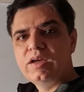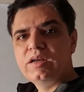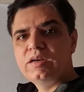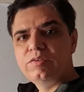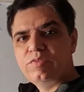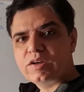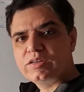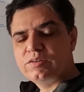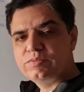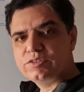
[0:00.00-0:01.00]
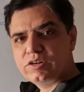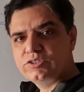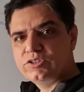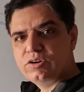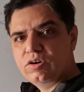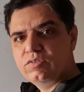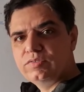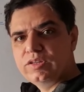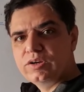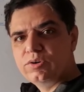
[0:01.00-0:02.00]
defective structure of
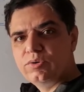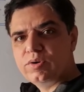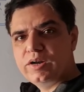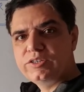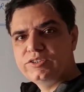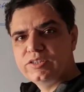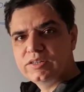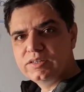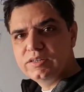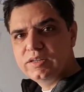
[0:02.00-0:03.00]
the chloride channel